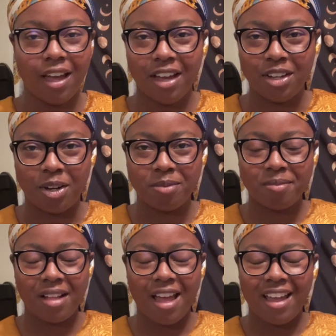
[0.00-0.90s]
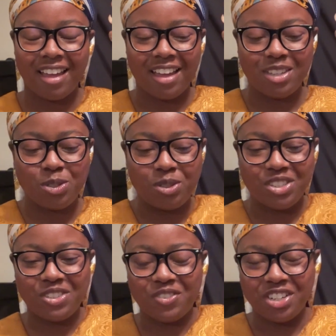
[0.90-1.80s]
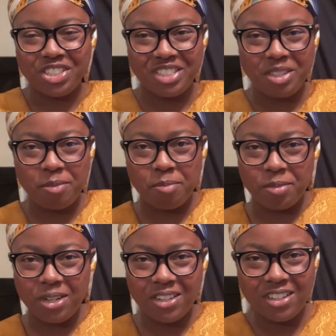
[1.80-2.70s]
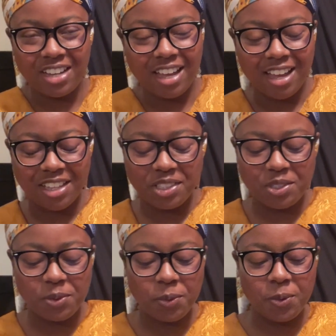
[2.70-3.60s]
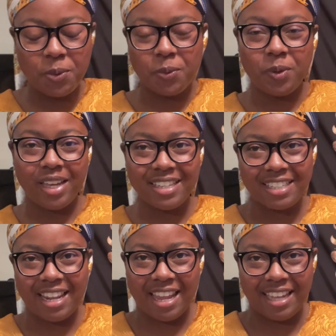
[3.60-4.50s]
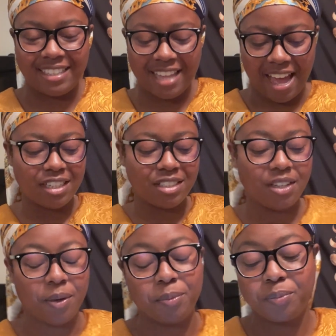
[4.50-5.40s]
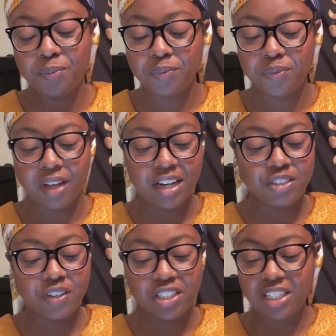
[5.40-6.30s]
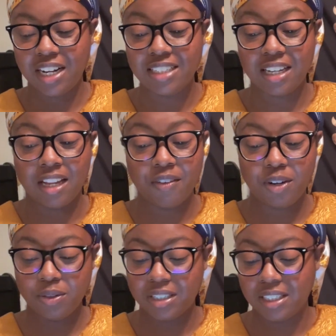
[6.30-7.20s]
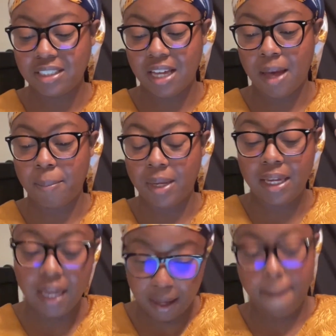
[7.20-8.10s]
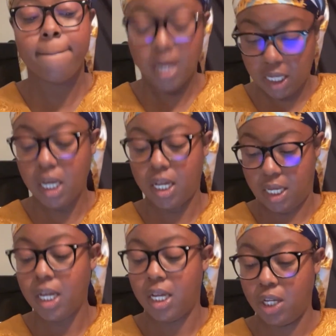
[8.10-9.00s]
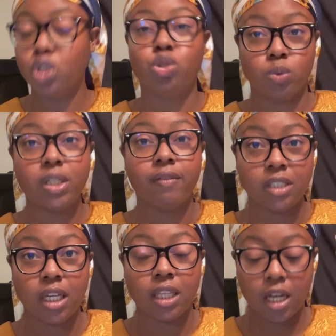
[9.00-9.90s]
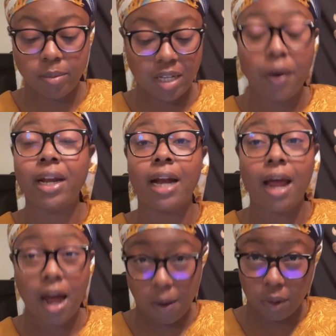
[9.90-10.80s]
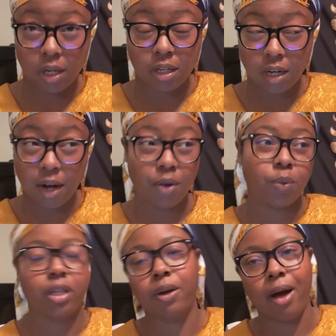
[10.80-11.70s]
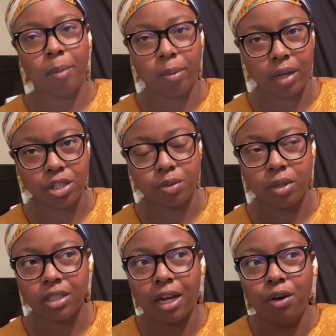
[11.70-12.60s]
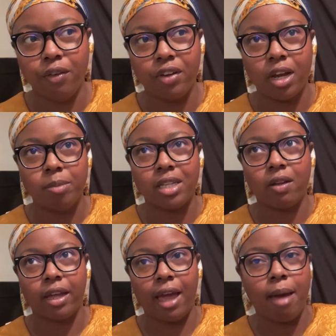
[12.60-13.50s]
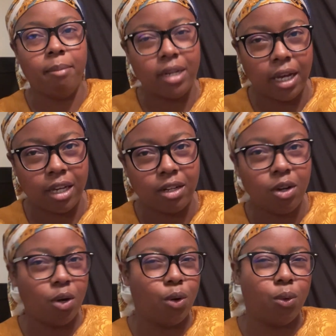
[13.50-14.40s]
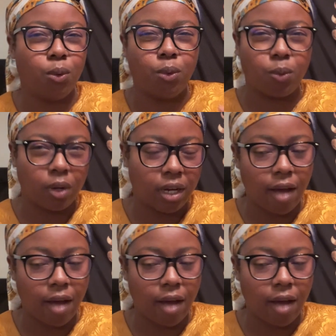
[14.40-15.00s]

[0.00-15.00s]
Hey y'all, guess who just finished the book two weeks later? So I just finished it. It's eleven oh six p m June seventeenth. It comes out in an hour. I don't really know how publication works. Like I don't know if it comes out like at midnight or what.